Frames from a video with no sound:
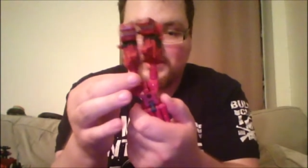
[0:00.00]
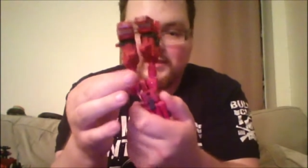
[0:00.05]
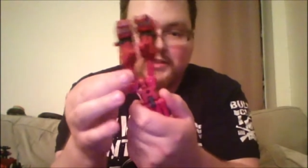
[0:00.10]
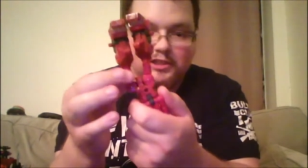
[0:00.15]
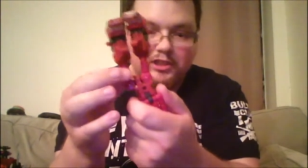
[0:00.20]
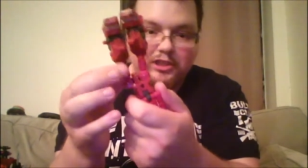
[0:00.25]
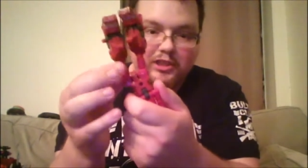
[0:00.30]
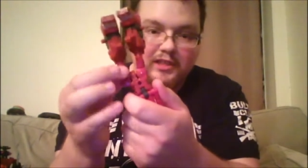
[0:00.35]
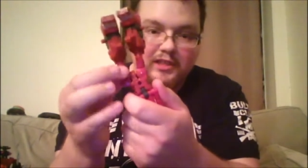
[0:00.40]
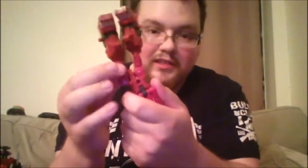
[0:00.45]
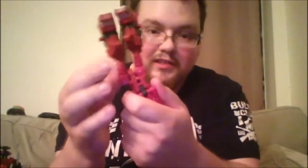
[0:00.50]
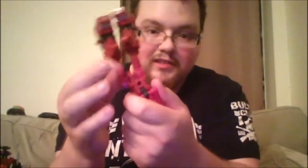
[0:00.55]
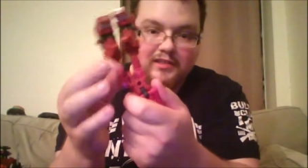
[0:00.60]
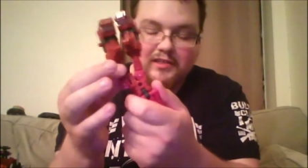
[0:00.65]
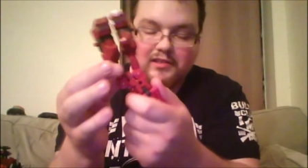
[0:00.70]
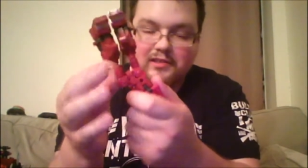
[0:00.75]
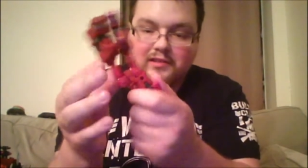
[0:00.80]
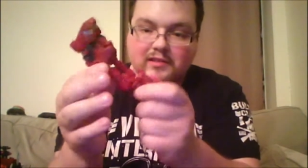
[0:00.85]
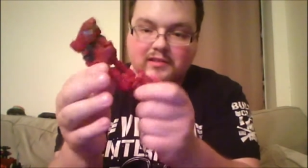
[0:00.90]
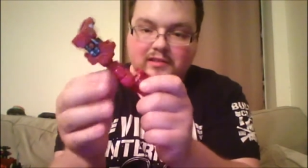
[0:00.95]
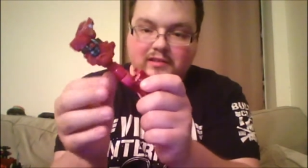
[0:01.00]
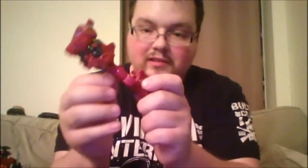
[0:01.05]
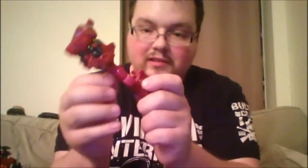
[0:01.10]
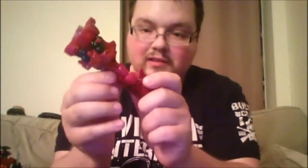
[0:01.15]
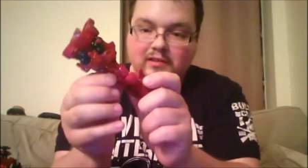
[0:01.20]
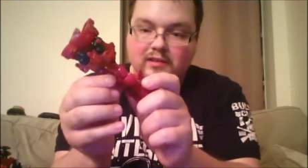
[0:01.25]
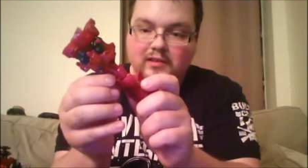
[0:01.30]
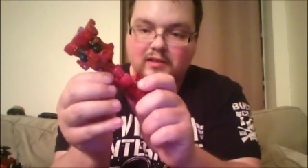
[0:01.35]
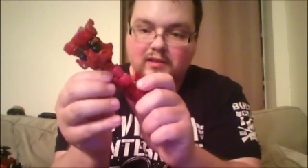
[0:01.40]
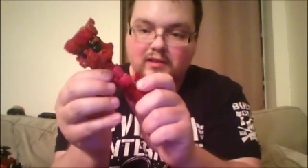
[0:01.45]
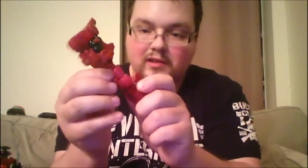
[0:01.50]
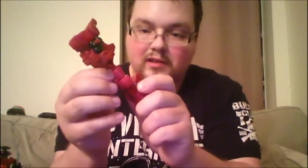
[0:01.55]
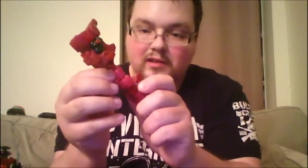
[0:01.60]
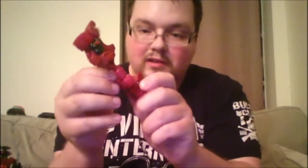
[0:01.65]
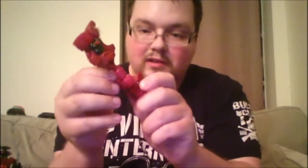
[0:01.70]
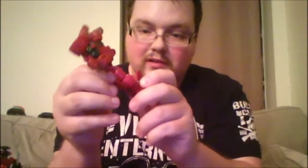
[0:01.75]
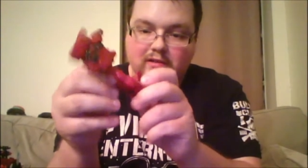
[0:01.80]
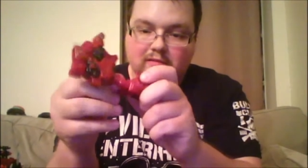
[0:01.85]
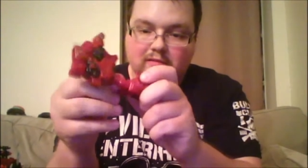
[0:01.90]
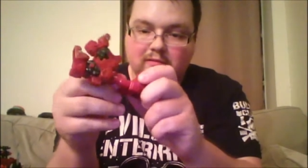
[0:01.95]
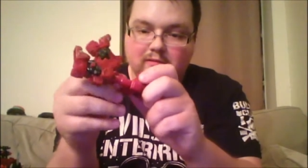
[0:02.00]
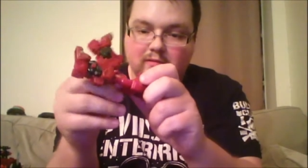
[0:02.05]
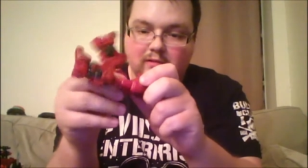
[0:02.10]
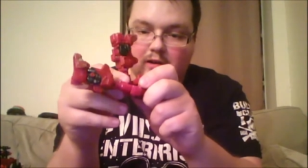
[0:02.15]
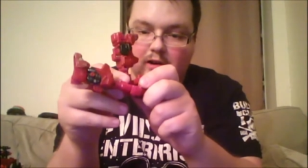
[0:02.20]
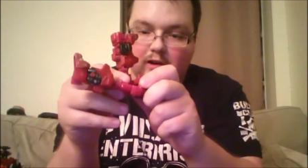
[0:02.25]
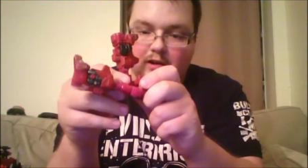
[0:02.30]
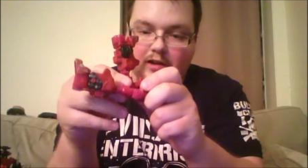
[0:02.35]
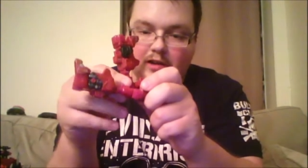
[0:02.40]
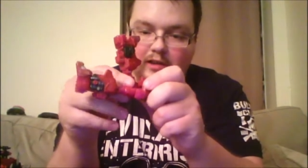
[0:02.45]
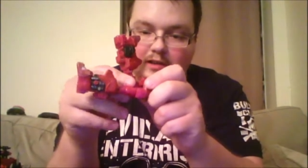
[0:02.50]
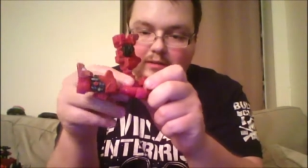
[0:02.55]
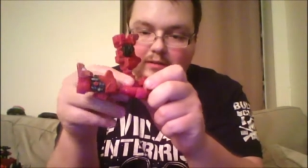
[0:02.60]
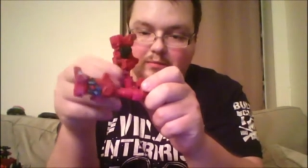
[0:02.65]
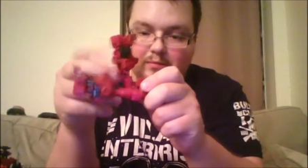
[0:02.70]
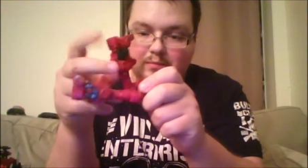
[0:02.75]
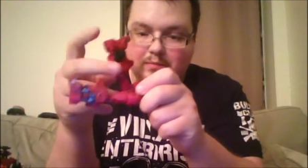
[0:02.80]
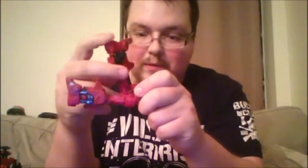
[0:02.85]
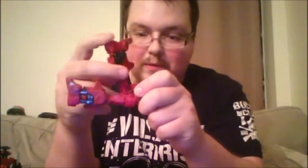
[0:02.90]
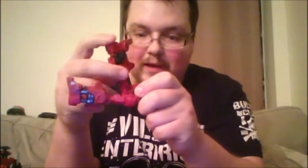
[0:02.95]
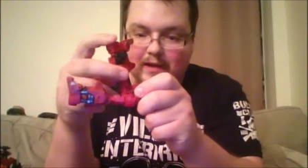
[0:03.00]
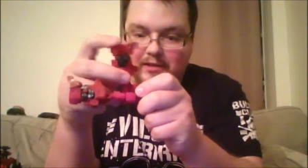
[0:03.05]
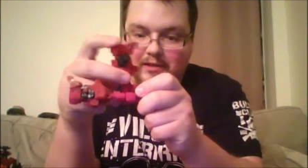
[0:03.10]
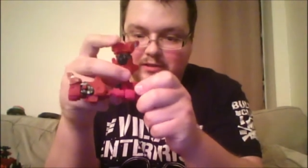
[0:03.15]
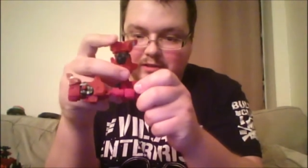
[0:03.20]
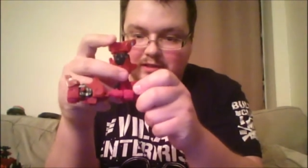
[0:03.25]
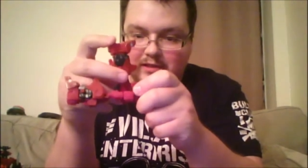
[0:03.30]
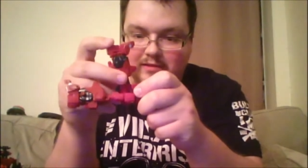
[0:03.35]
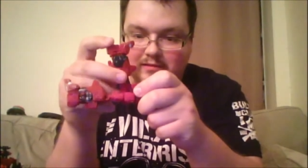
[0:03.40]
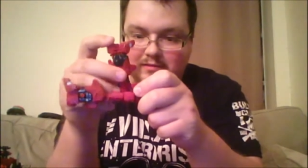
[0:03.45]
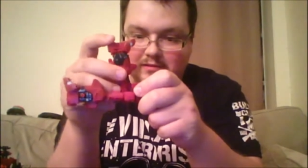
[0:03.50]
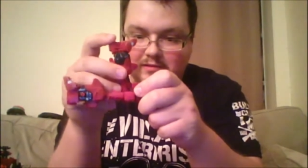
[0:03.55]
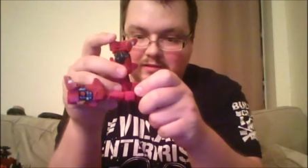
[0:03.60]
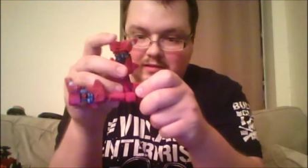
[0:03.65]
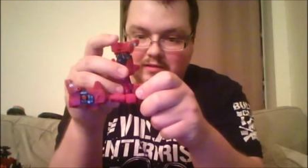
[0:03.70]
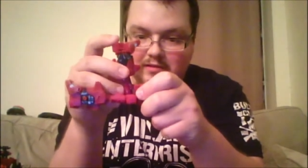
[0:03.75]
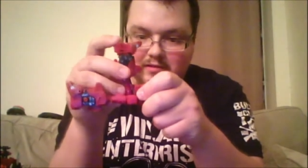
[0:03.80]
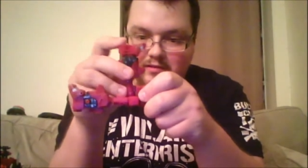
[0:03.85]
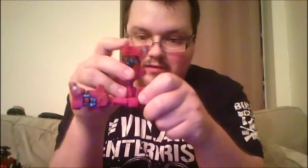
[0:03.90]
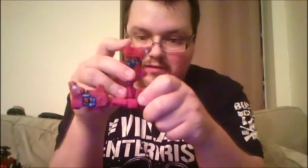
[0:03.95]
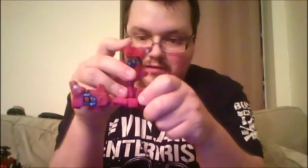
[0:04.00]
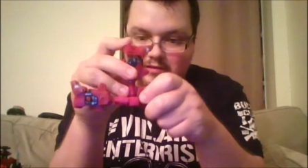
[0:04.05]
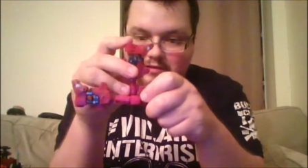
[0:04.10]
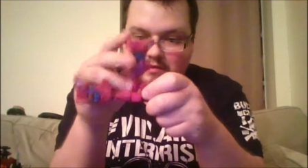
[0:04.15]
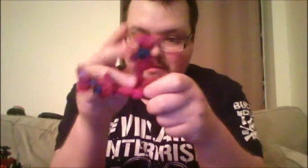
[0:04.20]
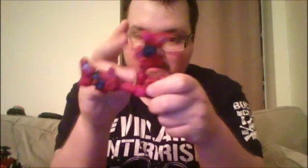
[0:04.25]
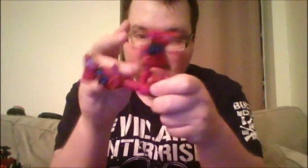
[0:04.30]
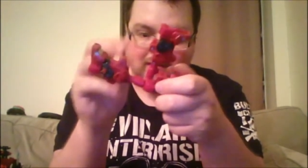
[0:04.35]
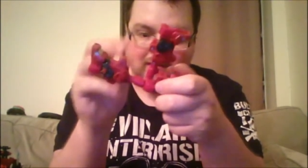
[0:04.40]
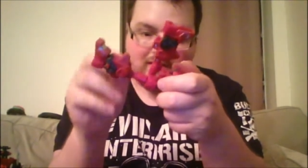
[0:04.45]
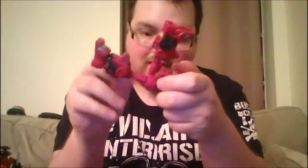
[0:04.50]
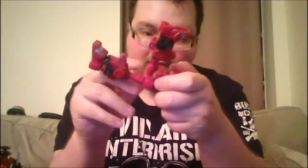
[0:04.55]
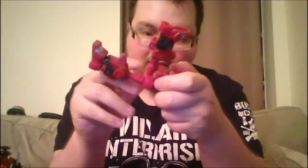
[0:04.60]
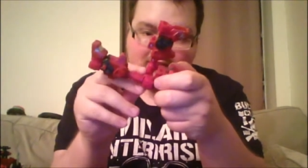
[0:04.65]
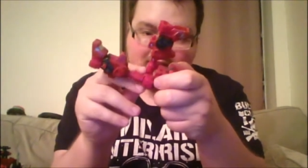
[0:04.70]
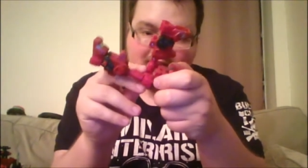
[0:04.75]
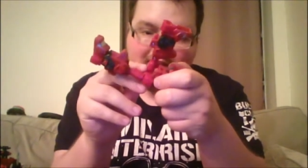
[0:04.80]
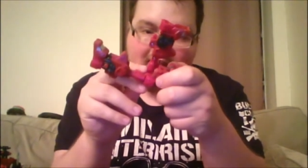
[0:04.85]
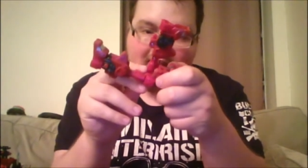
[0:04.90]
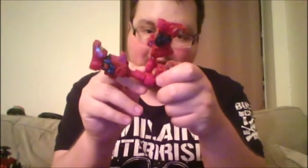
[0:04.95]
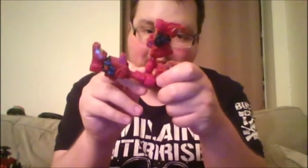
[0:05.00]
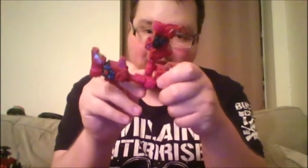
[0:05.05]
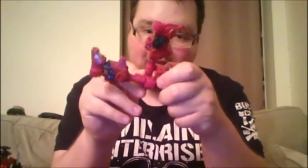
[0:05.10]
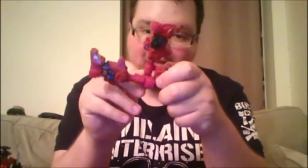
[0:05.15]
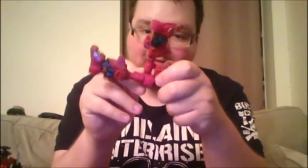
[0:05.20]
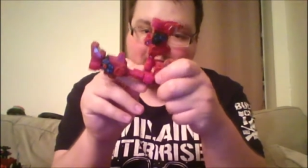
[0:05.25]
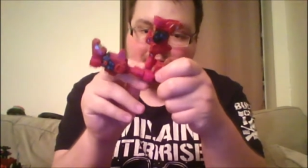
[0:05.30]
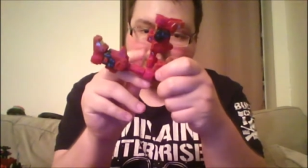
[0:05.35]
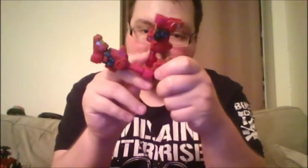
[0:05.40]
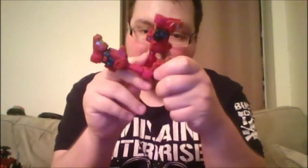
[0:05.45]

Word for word: his shins are going to actually tab in